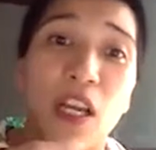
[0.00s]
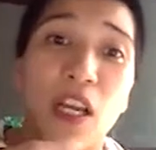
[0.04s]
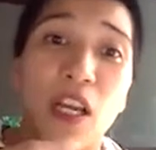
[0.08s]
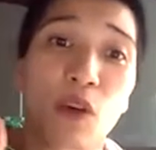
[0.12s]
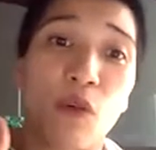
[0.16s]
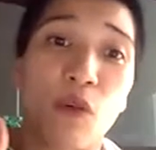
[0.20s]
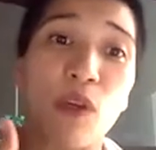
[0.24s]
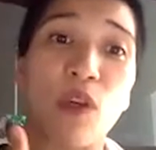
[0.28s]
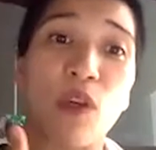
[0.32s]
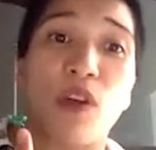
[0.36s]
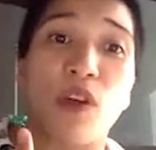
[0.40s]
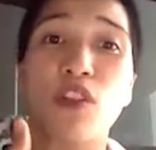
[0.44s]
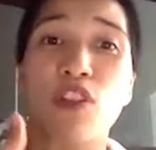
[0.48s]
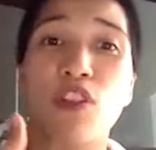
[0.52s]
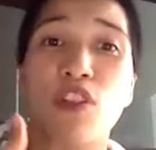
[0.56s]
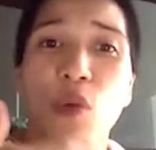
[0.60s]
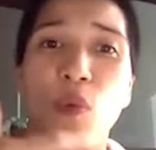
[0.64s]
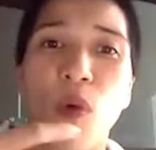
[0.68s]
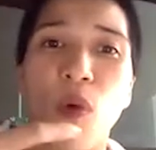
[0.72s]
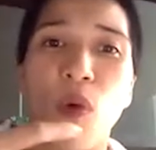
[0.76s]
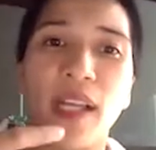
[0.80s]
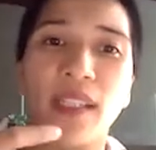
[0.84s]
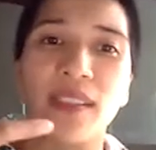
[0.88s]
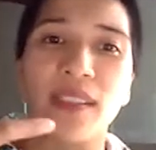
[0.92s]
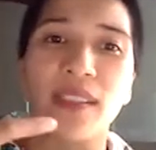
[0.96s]
we also
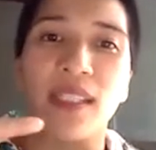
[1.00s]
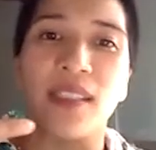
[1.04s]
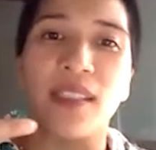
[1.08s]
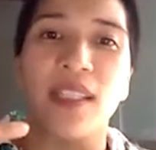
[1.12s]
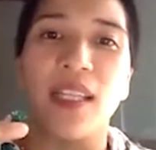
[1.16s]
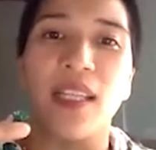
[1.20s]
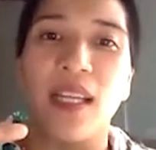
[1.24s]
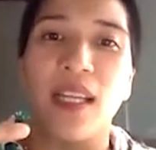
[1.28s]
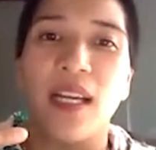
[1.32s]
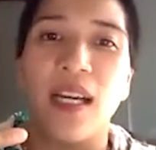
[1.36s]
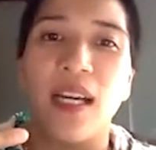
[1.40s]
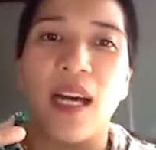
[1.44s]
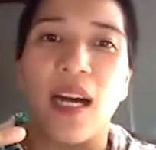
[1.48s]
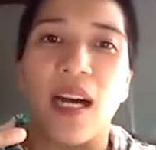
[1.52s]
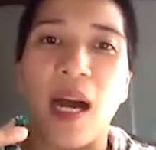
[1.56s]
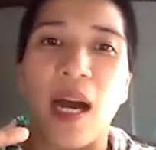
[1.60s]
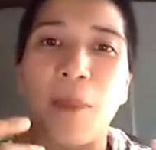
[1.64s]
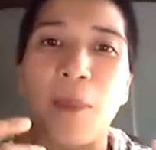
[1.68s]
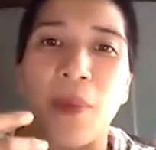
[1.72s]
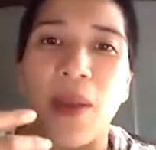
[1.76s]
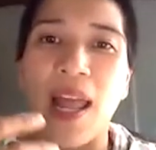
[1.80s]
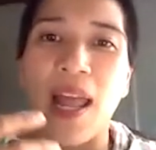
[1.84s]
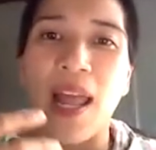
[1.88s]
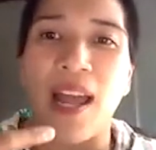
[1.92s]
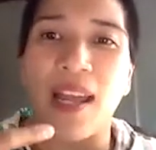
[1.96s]
wanted a
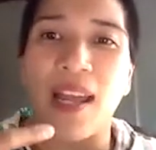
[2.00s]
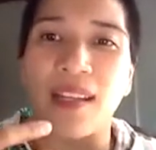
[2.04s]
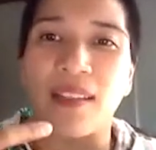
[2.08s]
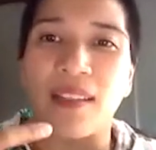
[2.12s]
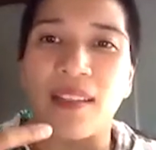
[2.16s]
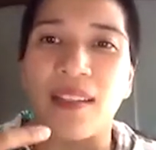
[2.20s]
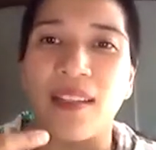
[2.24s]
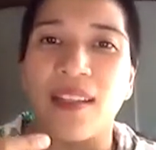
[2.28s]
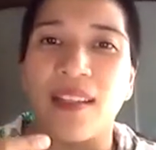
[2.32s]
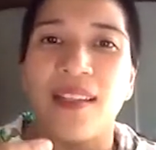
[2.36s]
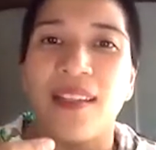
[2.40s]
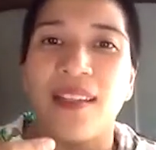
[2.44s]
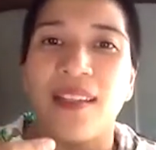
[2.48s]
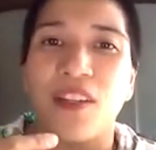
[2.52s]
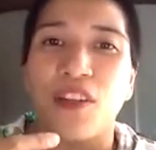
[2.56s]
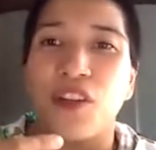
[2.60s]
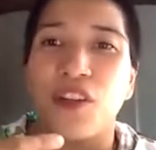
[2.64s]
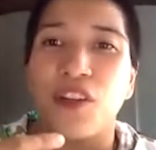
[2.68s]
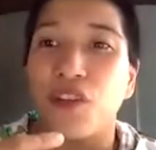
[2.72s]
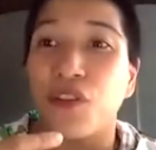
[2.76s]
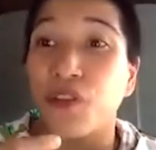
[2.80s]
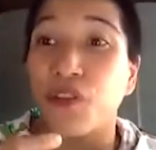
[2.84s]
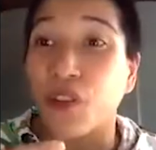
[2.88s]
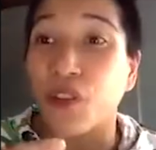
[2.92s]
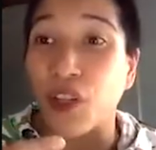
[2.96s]
plan
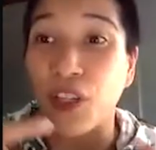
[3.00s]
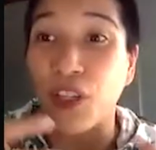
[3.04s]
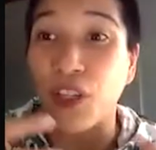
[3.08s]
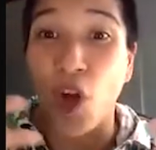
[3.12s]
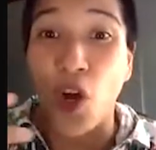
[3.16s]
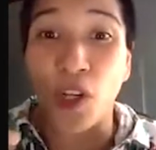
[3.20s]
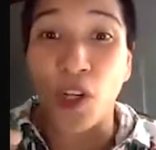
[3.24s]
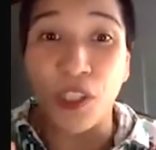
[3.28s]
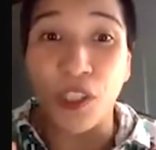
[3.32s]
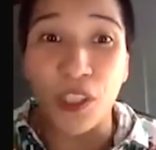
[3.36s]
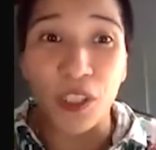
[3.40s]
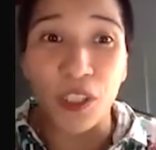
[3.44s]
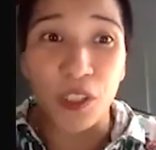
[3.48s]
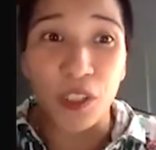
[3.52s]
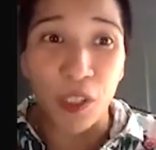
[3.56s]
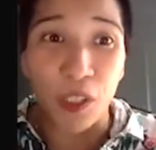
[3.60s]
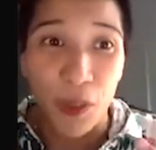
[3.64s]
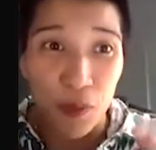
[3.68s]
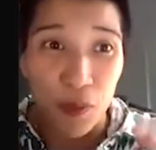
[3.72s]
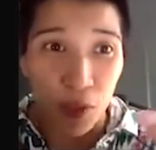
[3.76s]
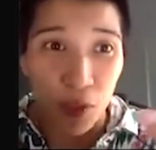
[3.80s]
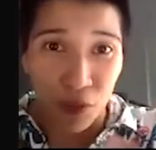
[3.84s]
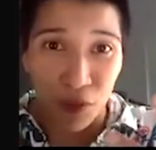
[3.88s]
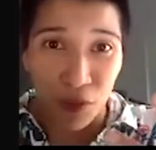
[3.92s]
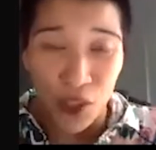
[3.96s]
for a longer term.
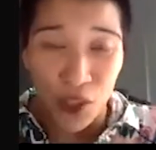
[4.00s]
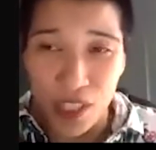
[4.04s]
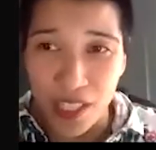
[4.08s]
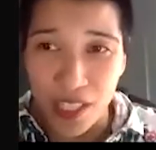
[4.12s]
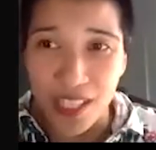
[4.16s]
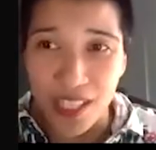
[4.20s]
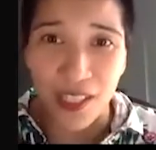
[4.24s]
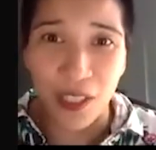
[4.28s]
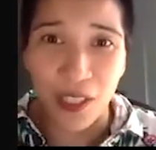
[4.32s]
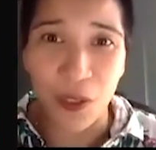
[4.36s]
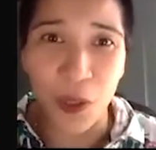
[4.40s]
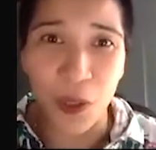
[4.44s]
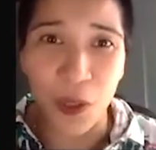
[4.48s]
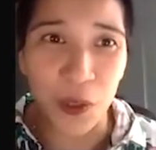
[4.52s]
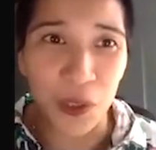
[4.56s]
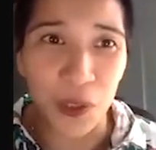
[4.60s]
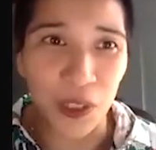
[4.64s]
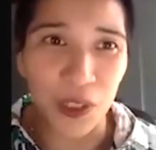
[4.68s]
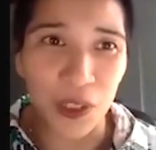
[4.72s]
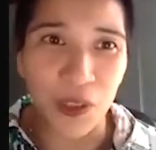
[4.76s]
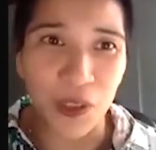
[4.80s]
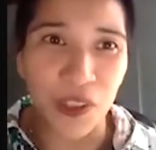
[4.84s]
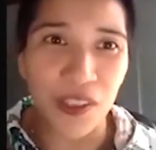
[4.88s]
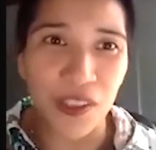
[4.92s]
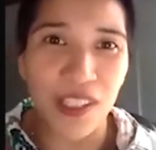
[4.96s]
So if you see the quote,
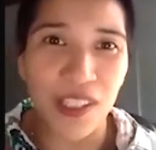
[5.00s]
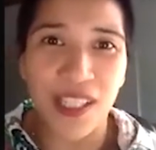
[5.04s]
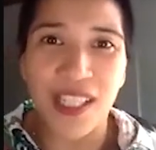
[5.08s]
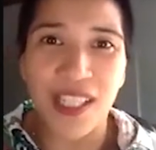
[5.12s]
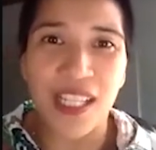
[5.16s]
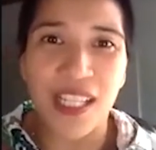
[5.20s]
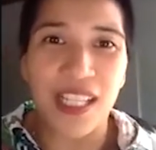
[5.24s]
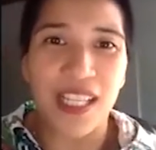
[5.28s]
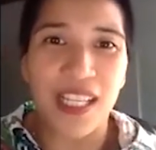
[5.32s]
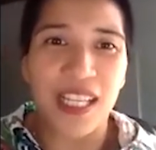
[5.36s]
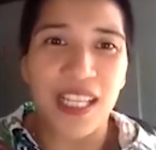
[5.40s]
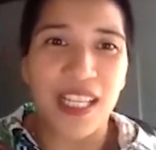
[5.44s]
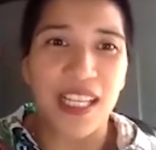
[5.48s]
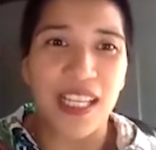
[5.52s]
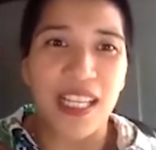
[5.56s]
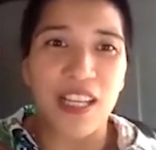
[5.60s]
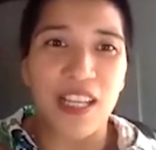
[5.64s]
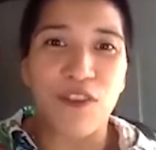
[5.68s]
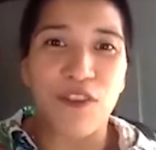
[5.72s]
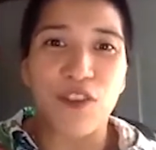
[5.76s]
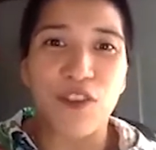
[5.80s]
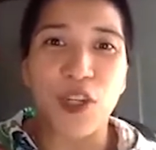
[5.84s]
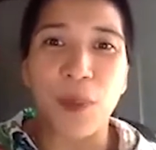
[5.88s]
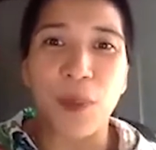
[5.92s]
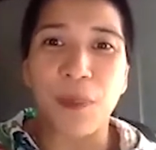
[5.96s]
no, if
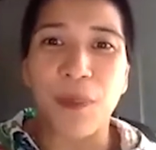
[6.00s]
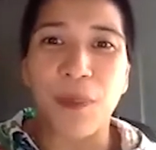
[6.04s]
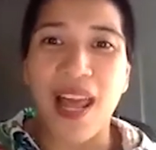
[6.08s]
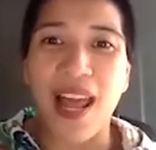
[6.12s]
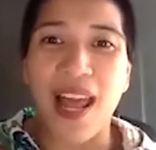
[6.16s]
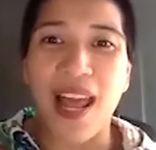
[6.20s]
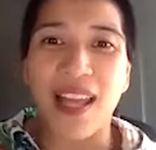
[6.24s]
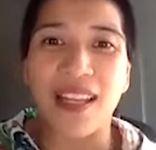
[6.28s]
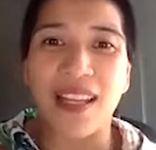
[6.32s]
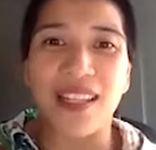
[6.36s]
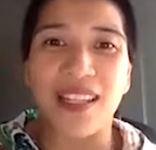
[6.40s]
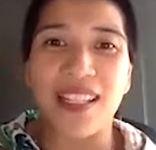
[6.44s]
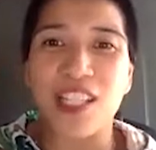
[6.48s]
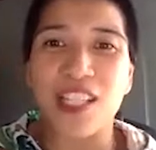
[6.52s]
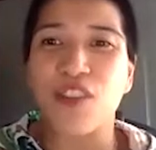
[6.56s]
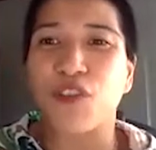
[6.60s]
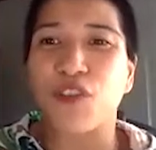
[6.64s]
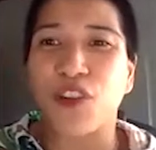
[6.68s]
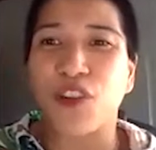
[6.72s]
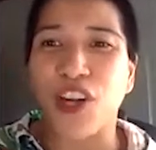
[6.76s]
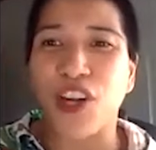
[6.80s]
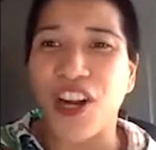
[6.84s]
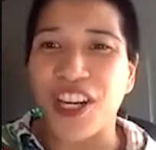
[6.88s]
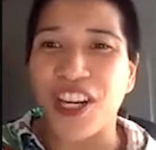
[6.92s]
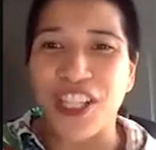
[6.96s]
your plan is for
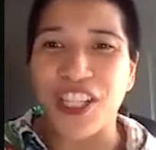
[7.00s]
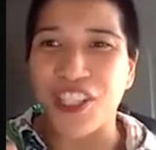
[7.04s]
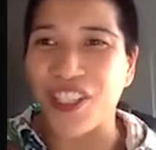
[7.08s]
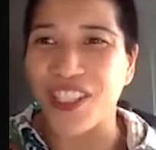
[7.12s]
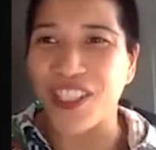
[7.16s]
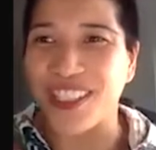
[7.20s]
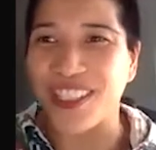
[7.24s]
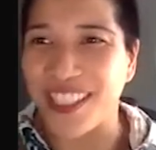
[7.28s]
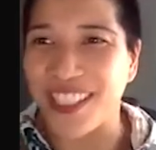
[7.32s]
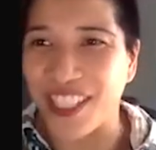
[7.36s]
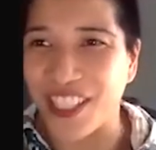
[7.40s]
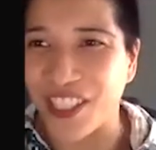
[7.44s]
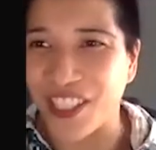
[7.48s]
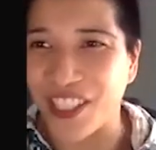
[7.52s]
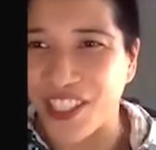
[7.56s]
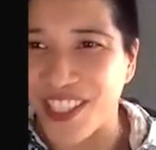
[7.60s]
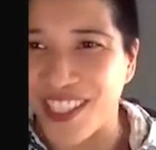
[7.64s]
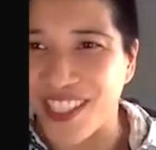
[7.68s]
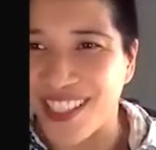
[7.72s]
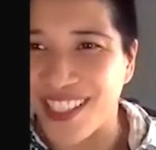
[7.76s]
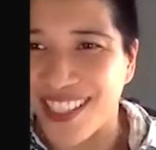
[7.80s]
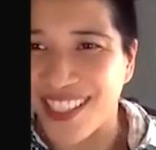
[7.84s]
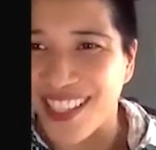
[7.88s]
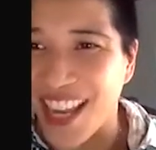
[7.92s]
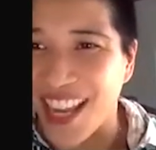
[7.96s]
100
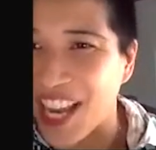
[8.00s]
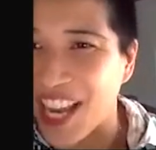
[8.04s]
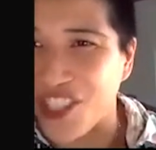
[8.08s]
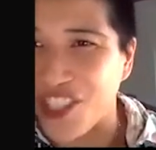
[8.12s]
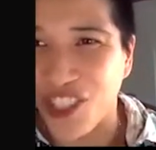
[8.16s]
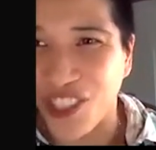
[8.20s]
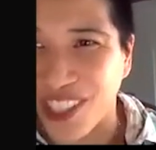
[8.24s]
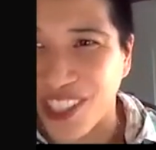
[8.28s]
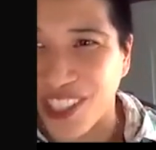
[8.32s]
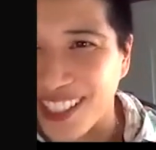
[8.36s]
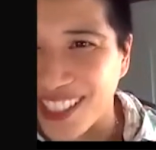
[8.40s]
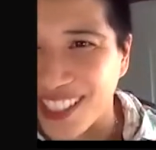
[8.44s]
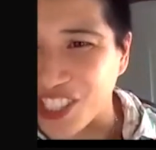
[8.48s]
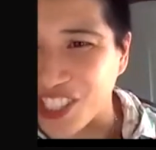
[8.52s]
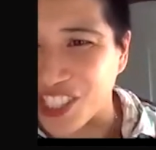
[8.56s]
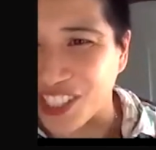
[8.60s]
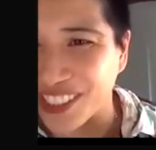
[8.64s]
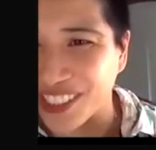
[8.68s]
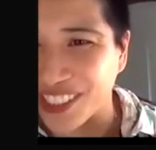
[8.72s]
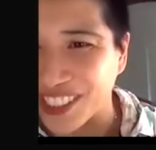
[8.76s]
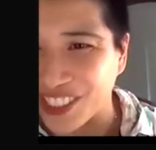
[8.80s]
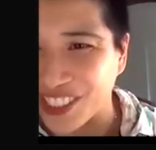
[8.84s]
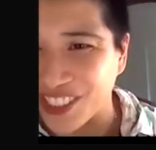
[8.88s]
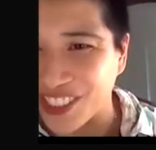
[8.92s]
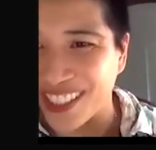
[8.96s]
years, educate
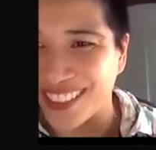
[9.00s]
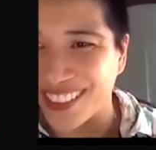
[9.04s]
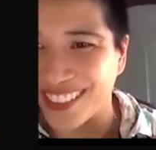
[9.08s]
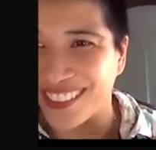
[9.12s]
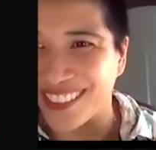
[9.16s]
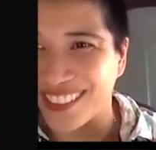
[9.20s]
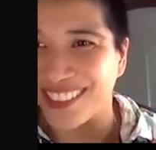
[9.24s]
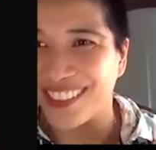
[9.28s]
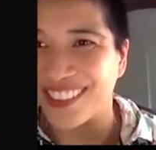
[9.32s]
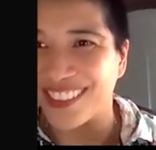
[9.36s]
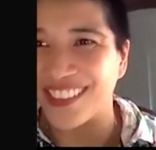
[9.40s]
children.